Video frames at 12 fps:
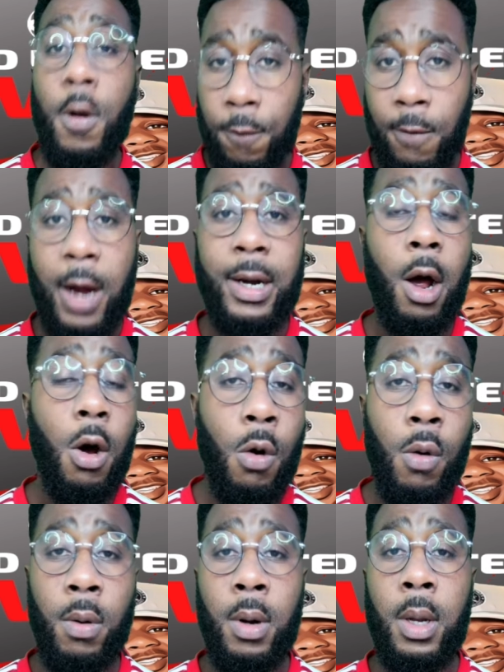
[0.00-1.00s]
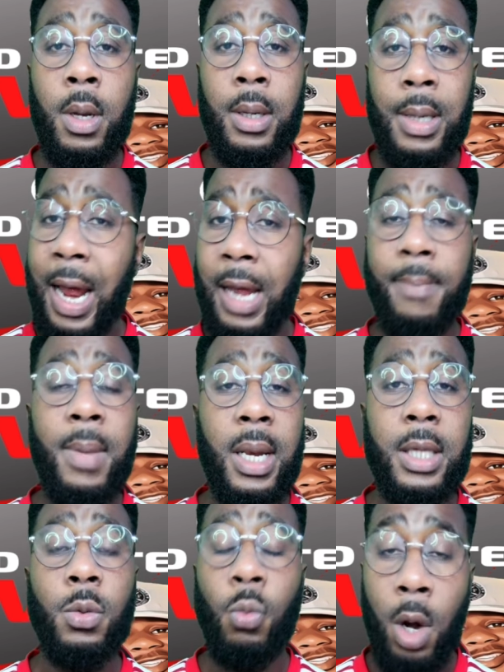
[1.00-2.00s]
throughout that whole 90
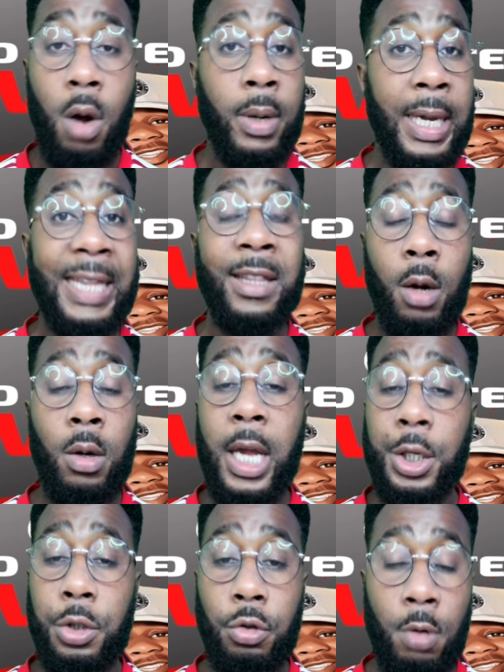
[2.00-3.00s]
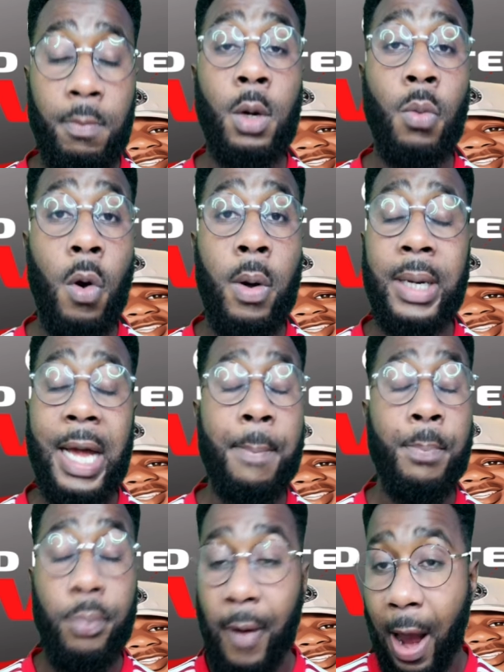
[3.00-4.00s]
minutes. Well, he done extremely well, and I'm
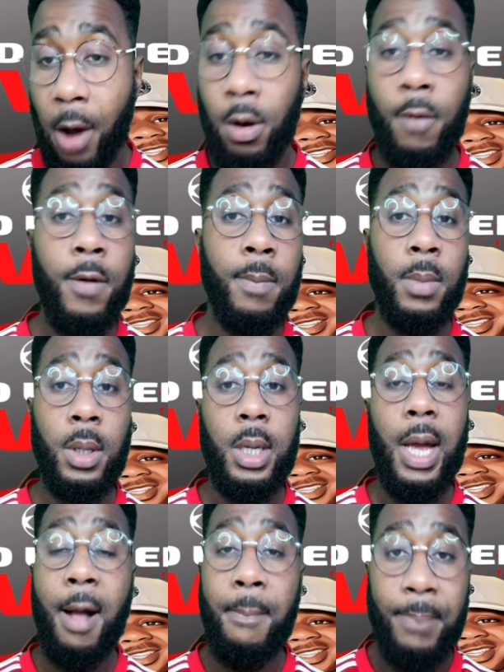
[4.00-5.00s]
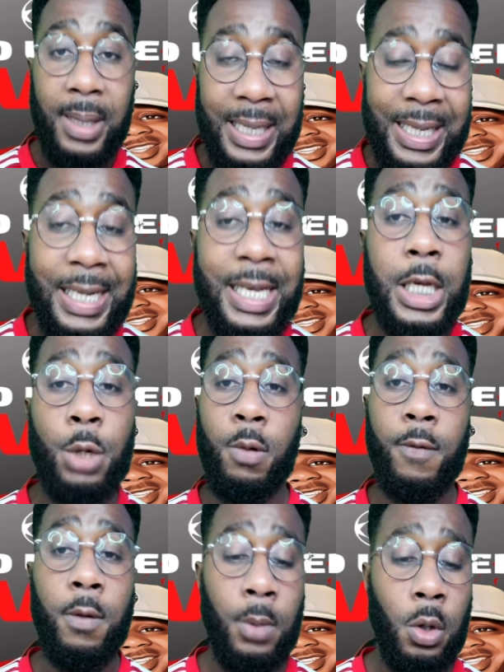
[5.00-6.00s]
proud of him. I'm pleased
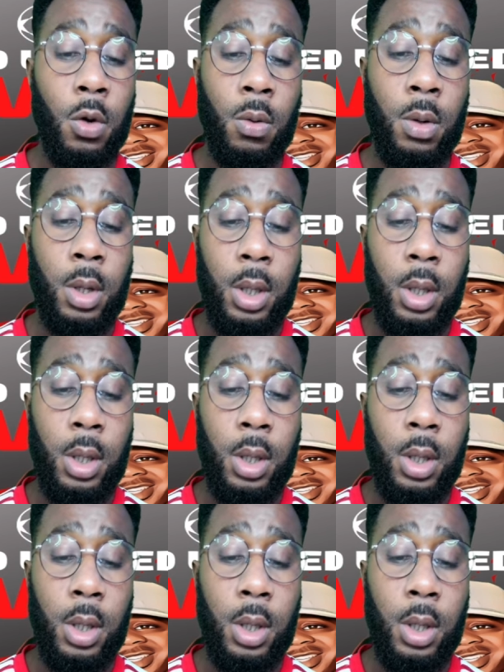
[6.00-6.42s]
with him, you know.